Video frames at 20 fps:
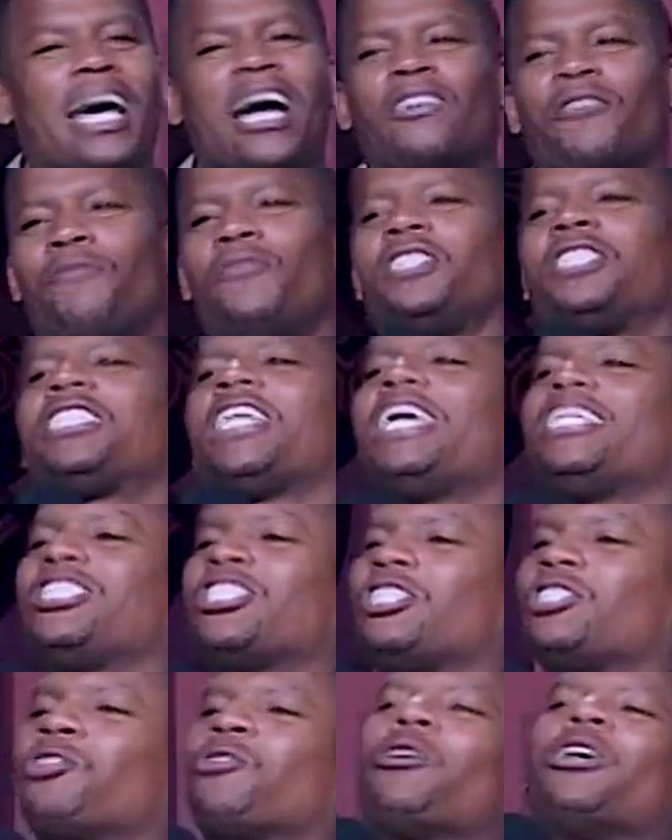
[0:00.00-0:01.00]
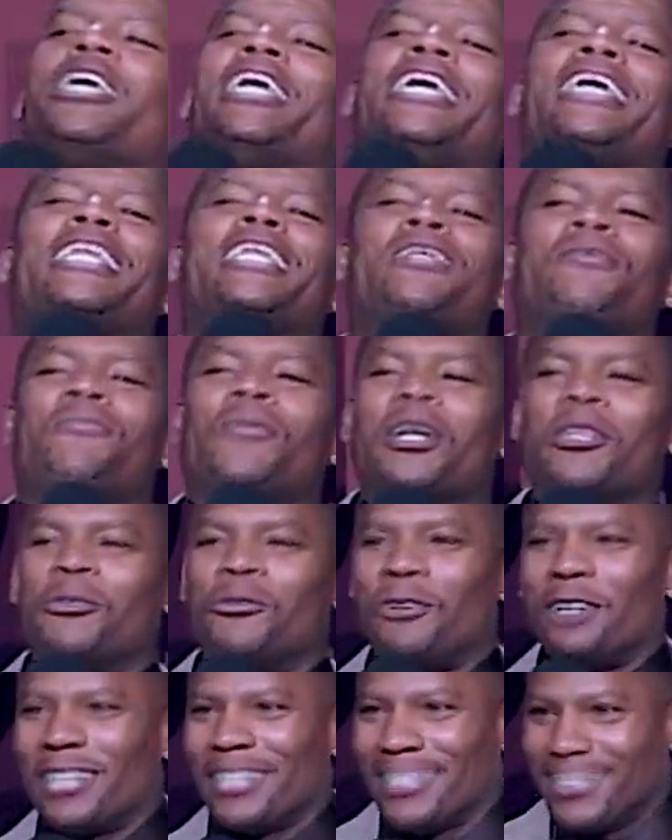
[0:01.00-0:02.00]
house, fish tank just green and the
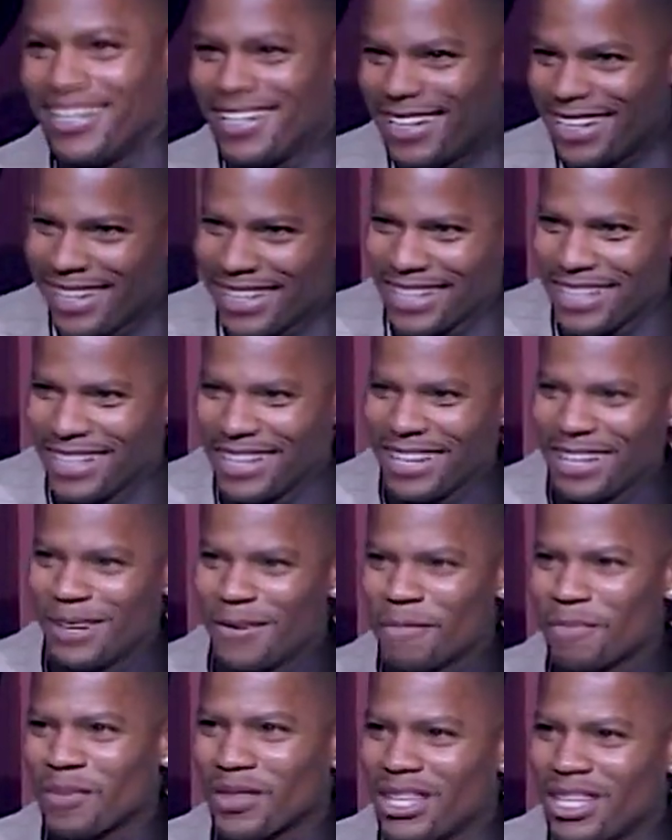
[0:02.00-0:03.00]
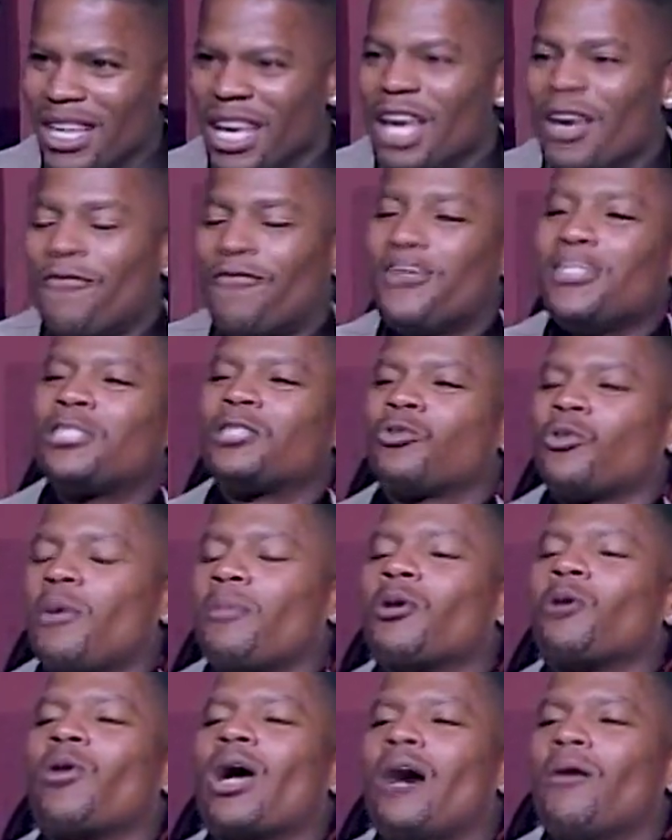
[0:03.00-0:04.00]
motherfucker? Fish swimming
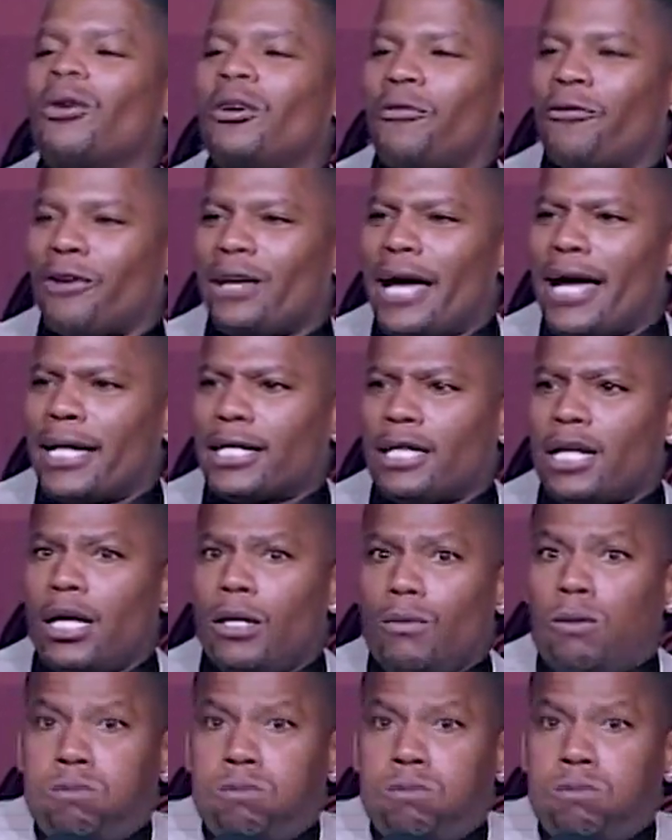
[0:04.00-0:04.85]
around with a flashlight.